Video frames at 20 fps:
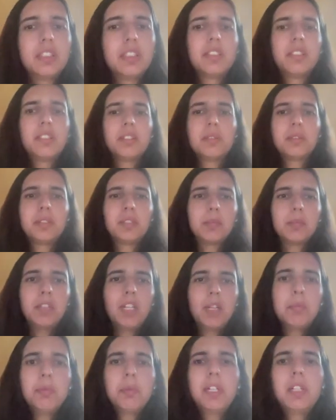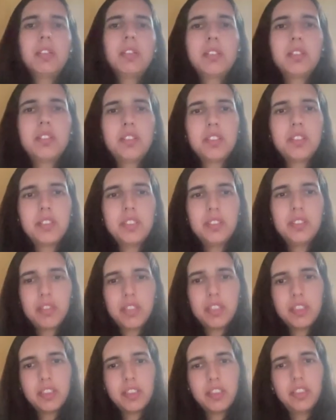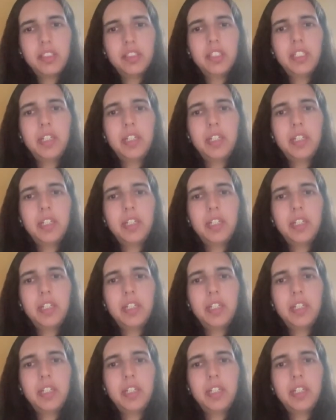So sometimes we are not just interested